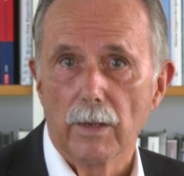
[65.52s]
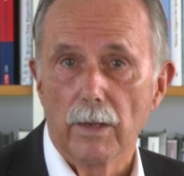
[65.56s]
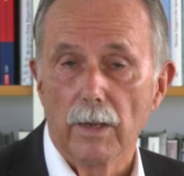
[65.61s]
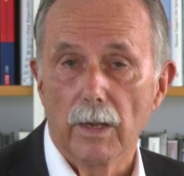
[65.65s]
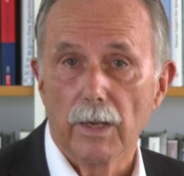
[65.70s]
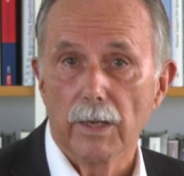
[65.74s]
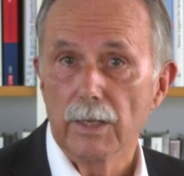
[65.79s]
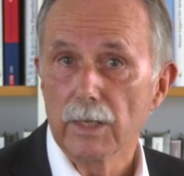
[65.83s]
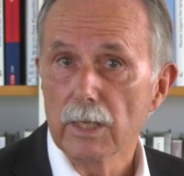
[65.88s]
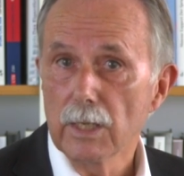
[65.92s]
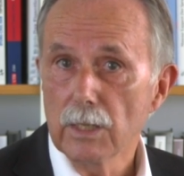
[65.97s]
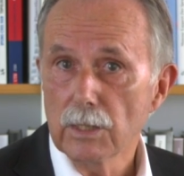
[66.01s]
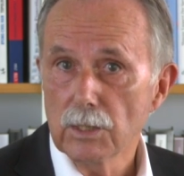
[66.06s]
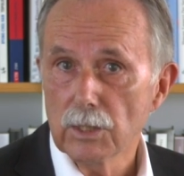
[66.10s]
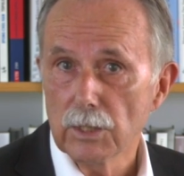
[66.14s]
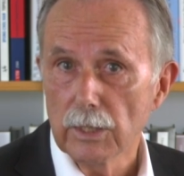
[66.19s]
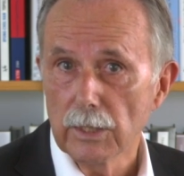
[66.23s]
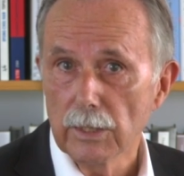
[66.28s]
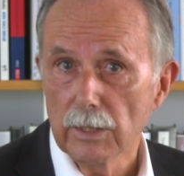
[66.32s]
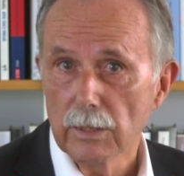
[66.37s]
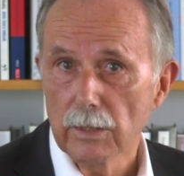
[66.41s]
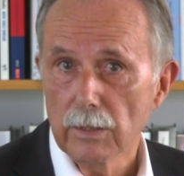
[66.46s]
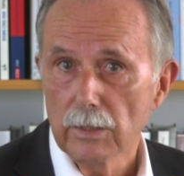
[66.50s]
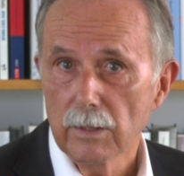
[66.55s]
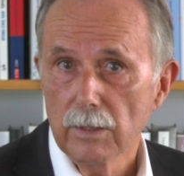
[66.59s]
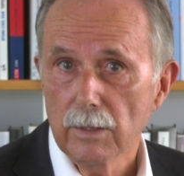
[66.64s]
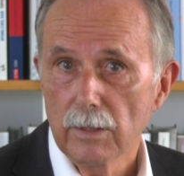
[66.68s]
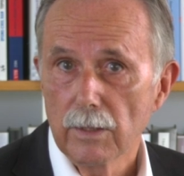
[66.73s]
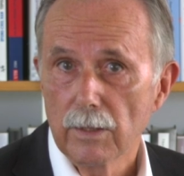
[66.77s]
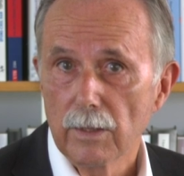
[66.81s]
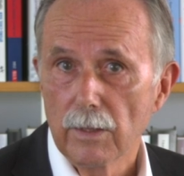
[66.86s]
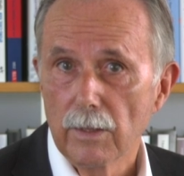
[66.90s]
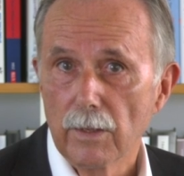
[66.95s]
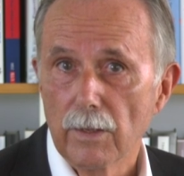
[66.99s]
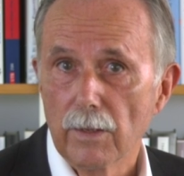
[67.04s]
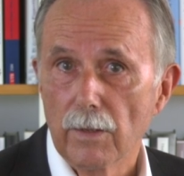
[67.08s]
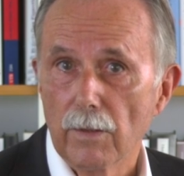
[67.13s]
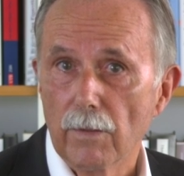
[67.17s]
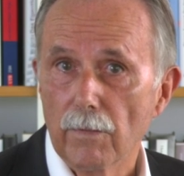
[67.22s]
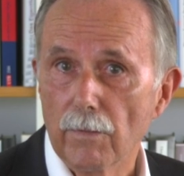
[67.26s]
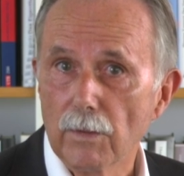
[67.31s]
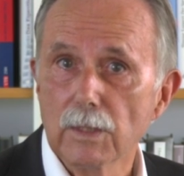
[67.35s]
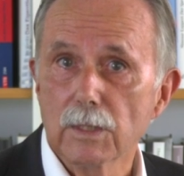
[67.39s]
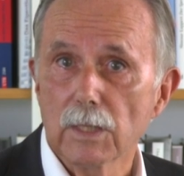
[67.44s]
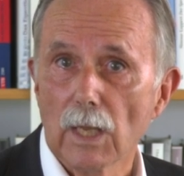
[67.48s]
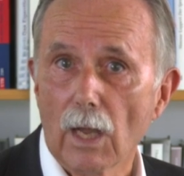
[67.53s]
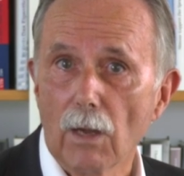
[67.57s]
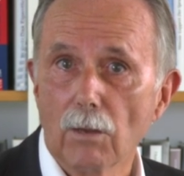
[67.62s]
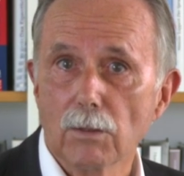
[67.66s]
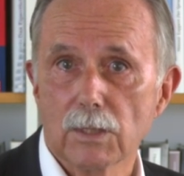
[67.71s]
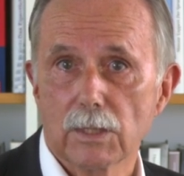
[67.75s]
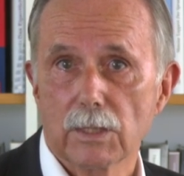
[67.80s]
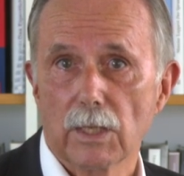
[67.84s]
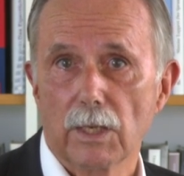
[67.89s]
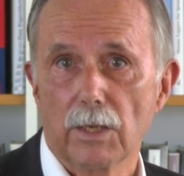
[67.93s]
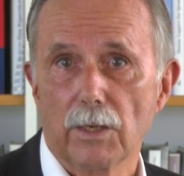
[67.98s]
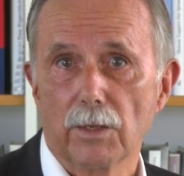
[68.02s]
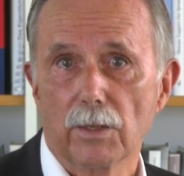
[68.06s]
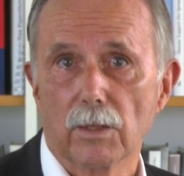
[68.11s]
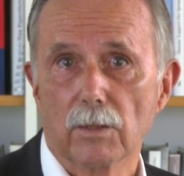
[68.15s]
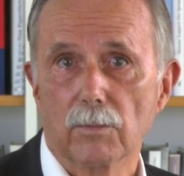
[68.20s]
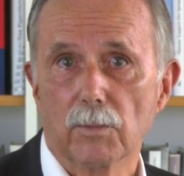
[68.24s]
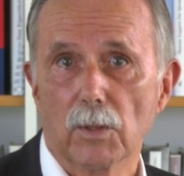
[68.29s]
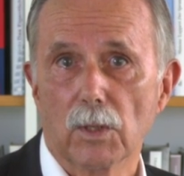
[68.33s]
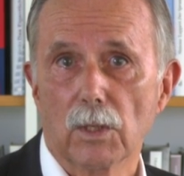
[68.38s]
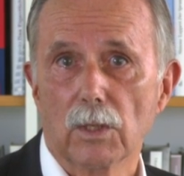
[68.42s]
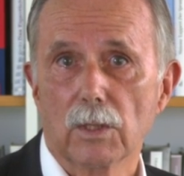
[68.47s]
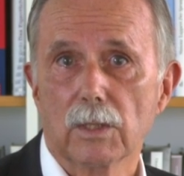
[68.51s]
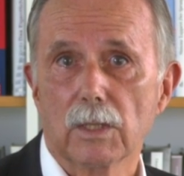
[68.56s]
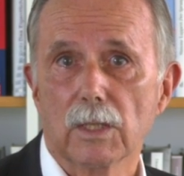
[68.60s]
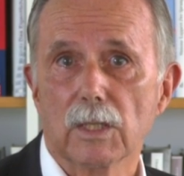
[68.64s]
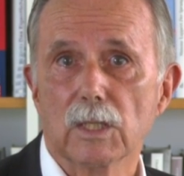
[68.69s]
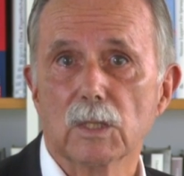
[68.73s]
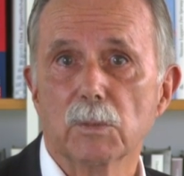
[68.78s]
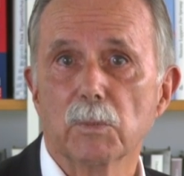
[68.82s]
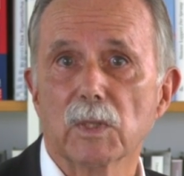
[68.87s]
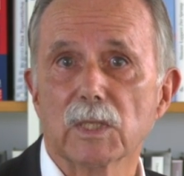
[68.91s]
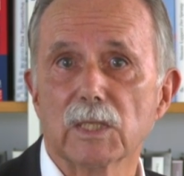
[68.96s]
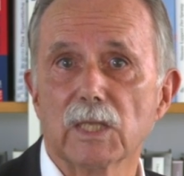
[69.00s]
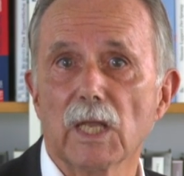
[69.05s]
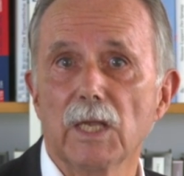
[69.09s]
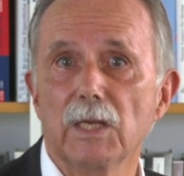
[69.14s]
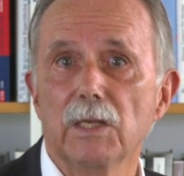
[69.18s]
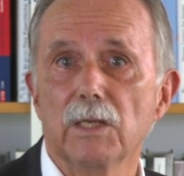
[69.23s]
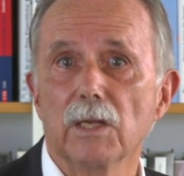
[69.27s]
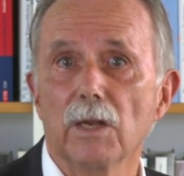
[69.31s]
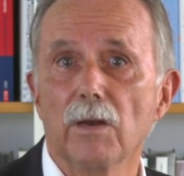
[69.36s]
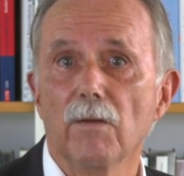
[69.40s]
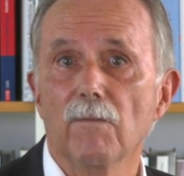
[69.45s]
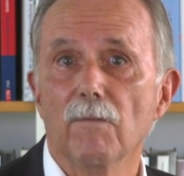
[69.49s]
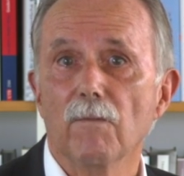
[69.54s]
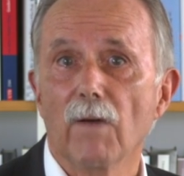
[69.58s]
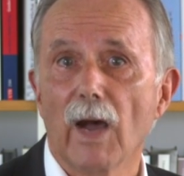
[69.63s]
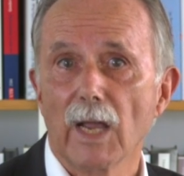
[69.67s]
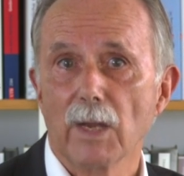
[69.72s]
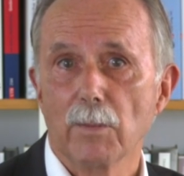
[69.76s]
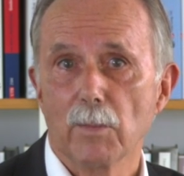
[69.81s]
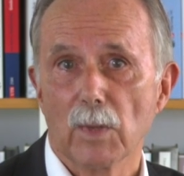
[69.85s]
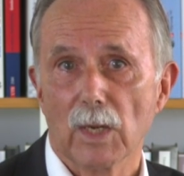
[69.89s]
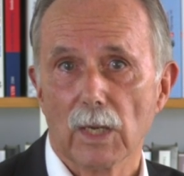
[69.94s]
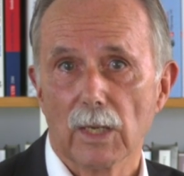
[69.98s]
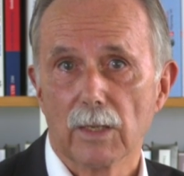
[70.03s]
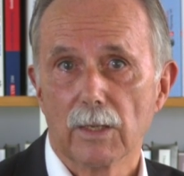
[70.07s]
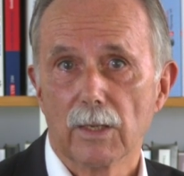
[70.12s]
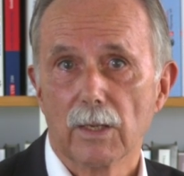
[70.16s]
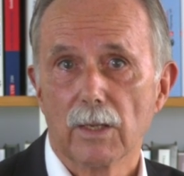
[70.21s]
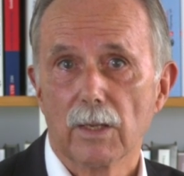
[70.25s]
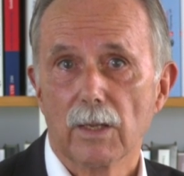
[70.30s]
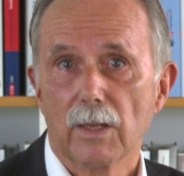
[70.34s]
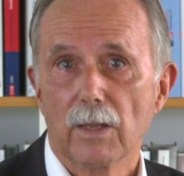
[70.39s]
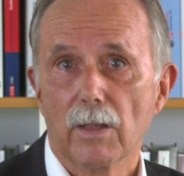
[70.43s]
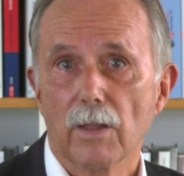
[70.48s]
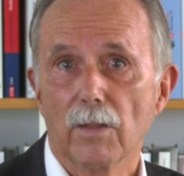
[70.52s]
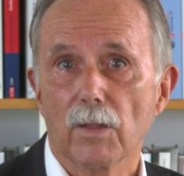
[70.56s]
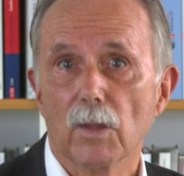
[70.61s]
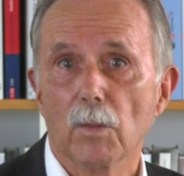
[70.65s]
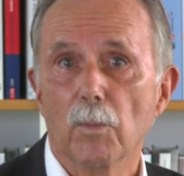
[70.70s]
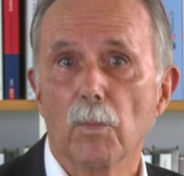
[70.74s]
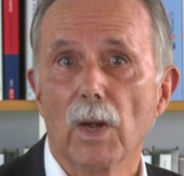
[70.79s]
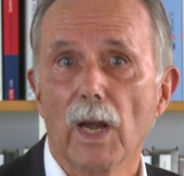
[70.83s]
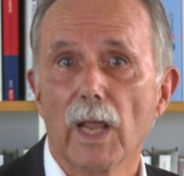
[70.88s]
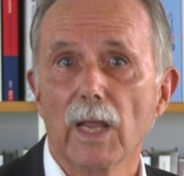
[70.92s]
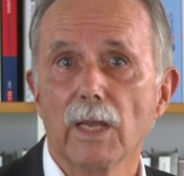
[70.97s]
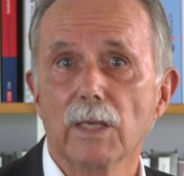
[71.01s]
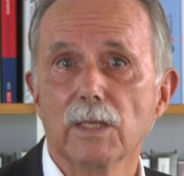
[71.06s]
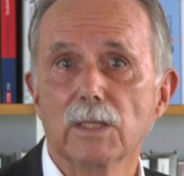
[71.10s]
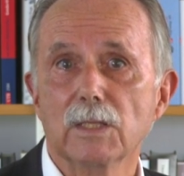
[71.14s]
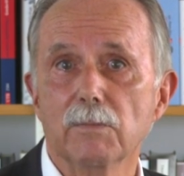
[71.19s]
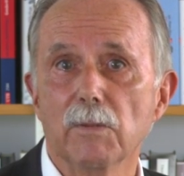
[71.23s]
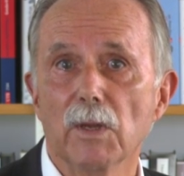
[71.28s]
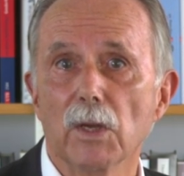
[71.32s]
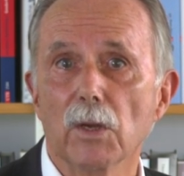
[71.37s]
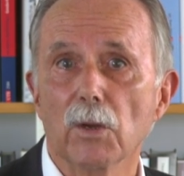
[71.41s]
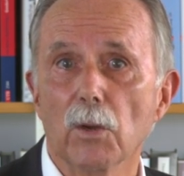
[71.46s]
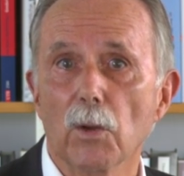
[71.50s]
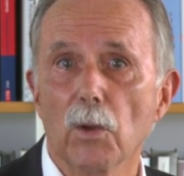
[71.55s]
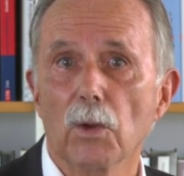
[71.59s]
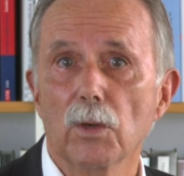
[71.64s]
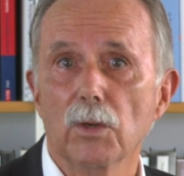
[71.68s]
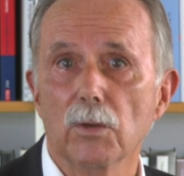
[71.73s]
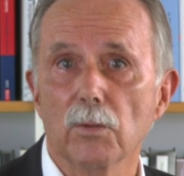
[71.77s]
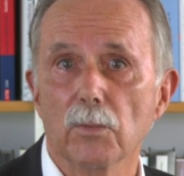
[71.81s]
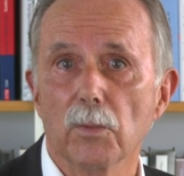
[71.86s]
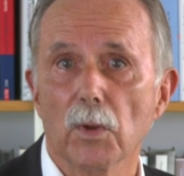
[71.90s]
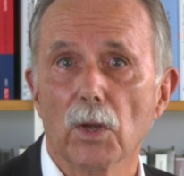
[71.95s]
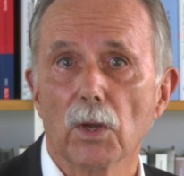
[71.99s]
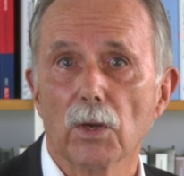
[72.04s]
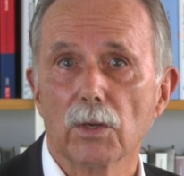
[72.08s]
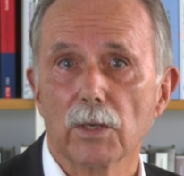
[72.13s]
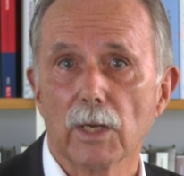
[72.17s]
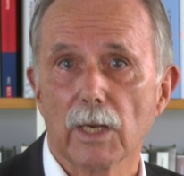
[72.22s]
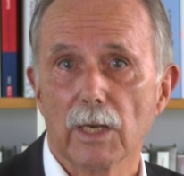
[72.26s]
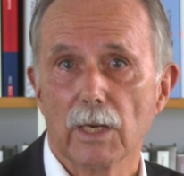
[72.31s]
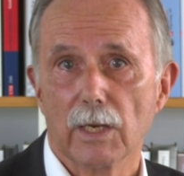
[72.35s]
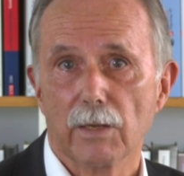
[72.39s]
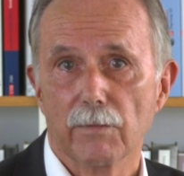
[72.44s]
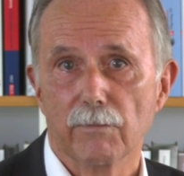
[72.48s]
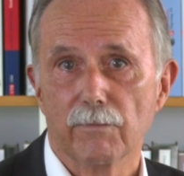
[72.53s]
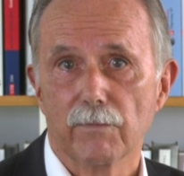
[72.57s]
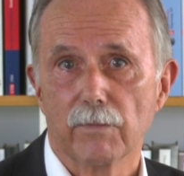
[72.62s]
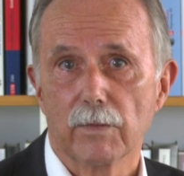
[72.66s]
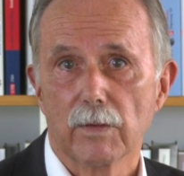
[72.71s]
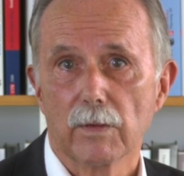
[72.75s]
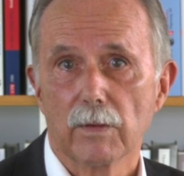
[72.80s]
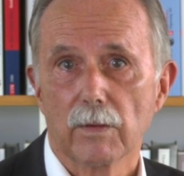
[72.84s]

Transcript: And each year, this outstanding award is presented in Weimar, the place where Goethe worked and lived,